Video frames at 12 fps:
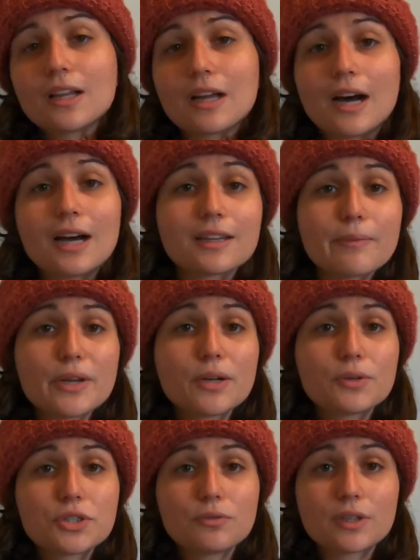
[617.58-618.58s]
Let me know
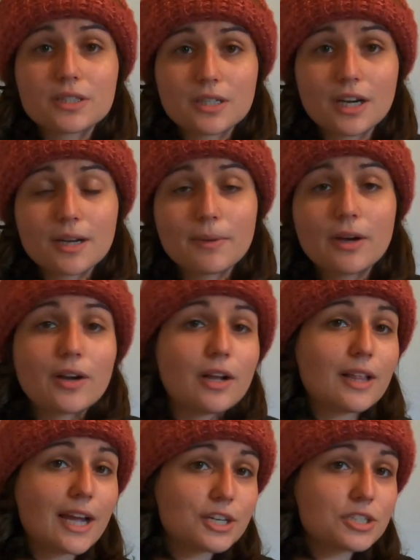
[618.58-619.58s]
what you want to talk about.
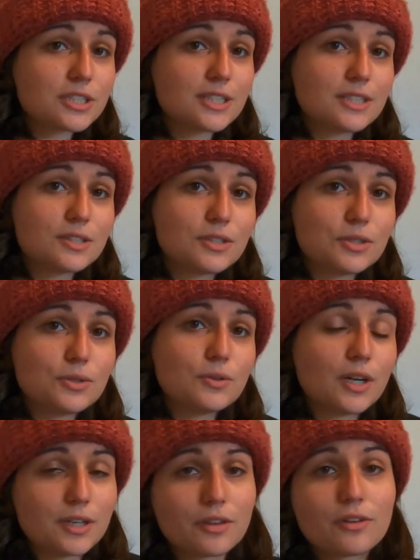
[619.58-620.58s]
I'll actually do
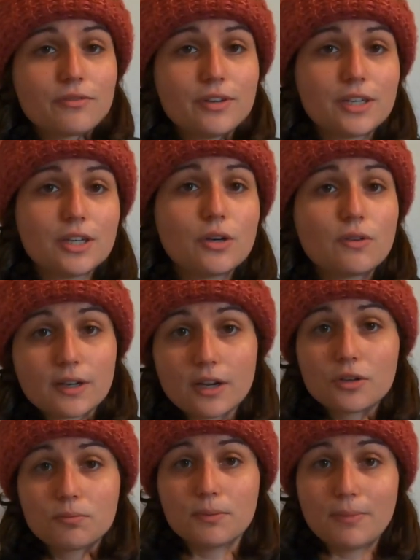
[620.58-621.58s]
another video on how
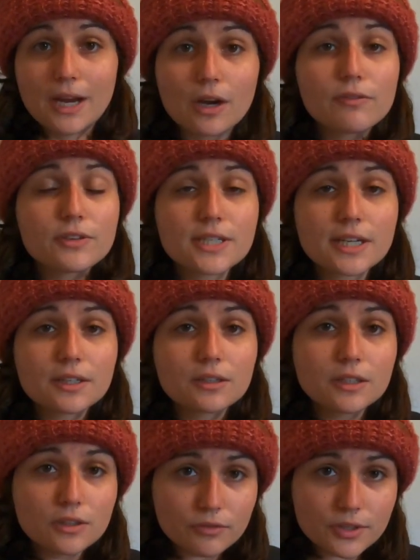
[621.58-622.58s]
to prepare for
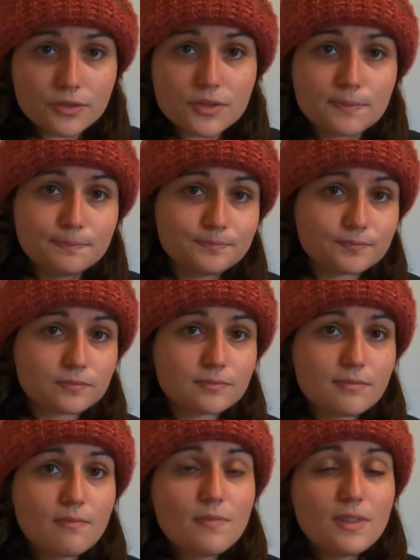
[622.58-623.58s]
technical interviews.
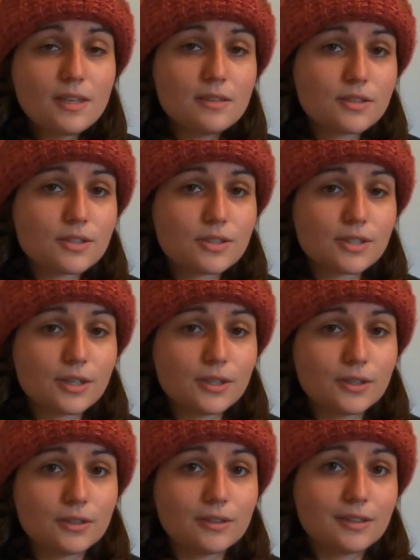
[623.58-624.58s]

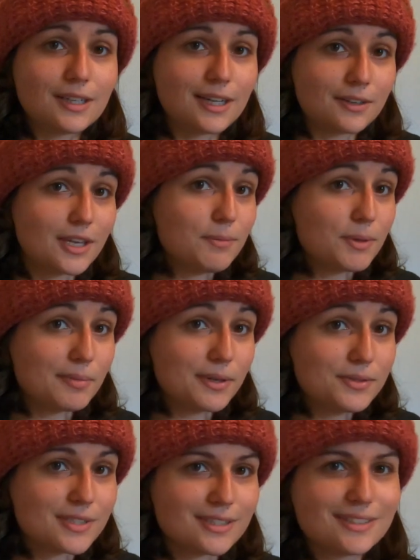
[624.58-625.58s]
So I'll keep you
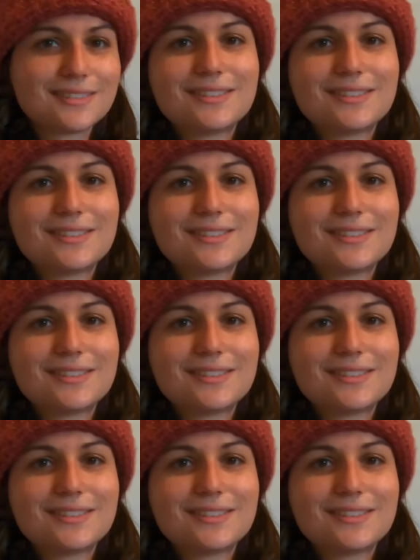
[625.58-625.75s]
posted.